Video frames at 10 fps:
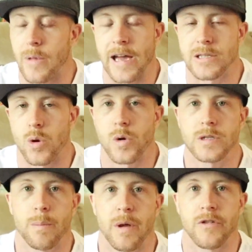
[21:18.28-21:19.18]
As
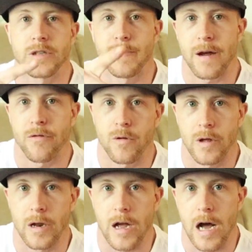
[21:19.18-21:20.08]
always, be respectful
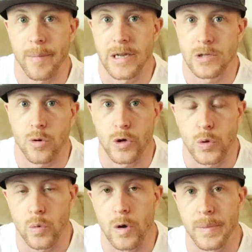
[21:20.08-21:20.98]
in the comments or
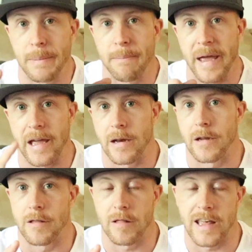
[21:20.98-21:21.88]
you will be banned.
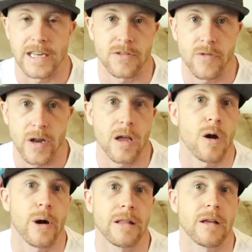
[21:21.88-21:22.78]
The last
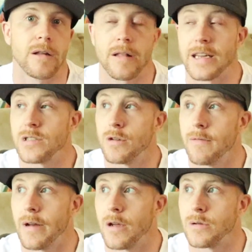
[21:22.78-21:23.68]
video I did, the last 2
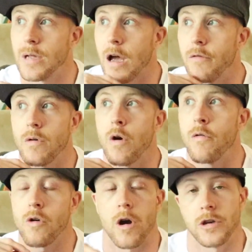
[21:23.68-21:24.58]
videos that have
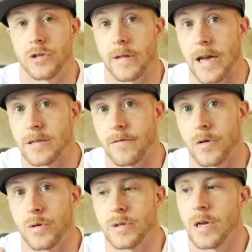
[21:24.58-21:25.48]
over 100,000
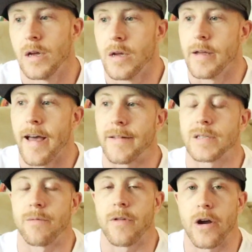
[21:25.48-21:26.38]
views, have
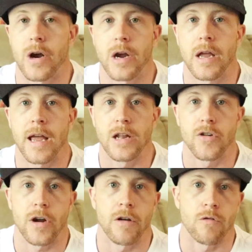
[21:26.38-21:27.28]
some very
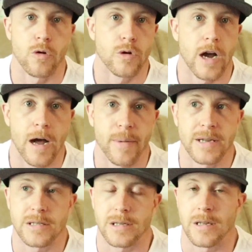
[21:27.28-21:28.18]
ignorant and rude
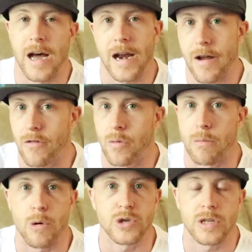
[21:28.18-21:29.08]
comments. Not
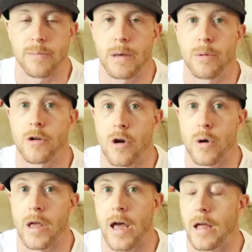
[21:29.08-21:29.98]
everyone, most of the people are
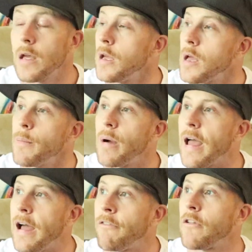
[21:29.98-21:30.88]
okay, but
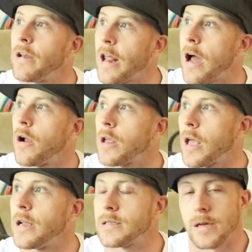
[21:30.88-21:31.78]
every now and
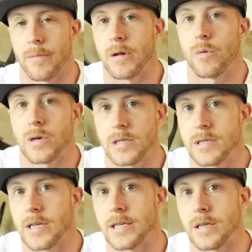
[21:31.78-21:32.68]
again somebody wants to
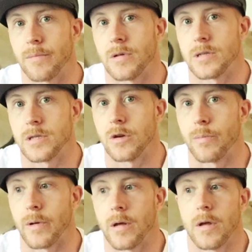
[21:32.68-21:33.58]
say something
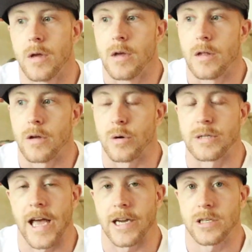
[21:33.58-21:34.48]
stupid. There
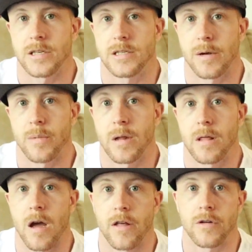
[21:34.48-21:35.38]
was actually somebody
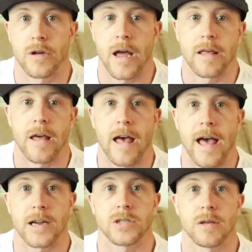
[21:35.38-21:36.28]
the other day that
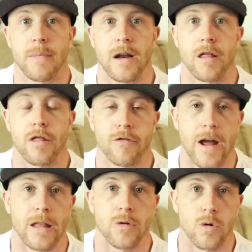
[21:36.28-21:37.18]
actually made a
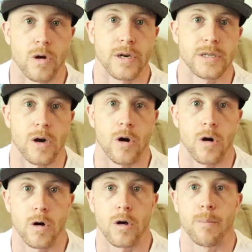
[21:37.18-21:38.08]
threat towards
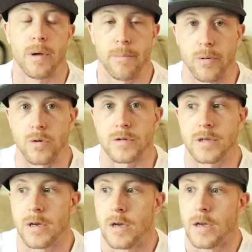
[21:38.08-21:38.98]
all pit
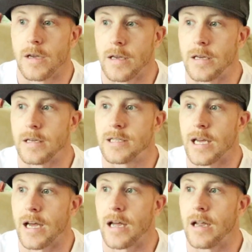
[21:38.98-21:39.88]
bulls. He
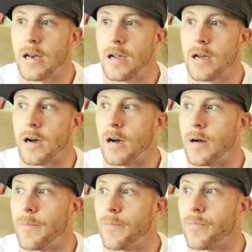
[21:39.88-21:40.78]
said
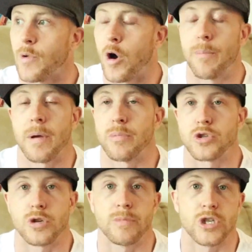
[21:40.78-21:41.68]
all pit
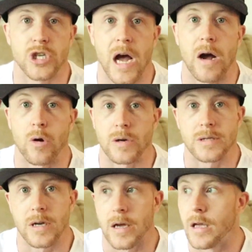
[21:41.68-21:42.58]
bulls should be shot on
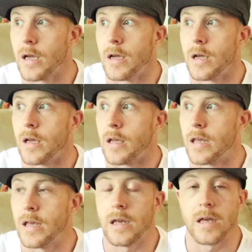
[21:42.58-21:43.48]
sight.
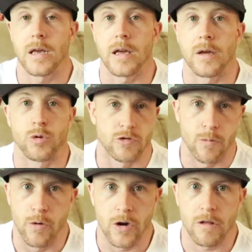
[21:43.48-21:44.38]
He was
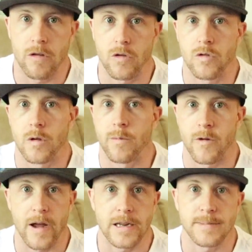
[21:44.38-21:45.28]
reported to YouTube
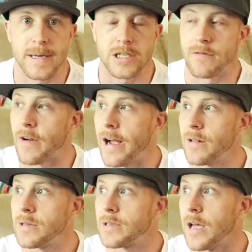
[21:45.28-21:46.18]
for hate speech and
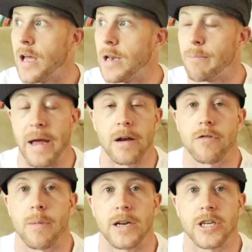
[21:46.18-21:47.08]
violence and banned
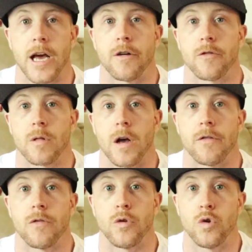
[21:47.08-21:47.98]
from my channel for
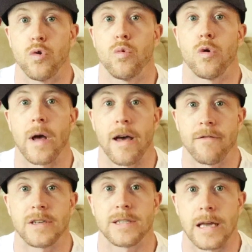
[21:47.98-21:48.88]
life. You will have
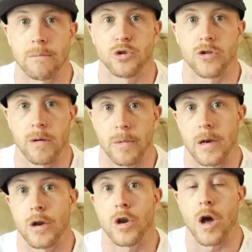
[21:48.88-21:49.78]
the same treatment,
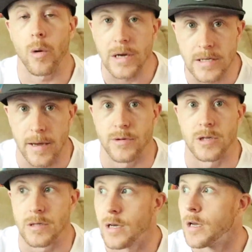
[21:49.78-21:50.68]
no
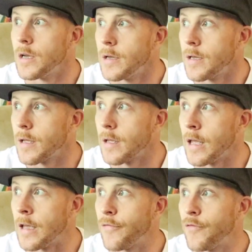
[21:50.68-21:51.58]
exceptions.
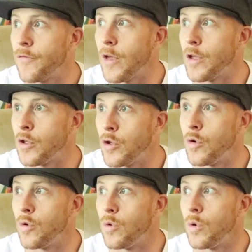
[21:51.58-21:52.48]
If
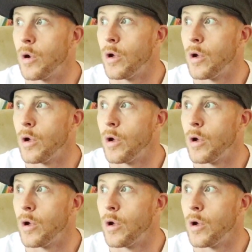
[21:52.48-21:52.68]
you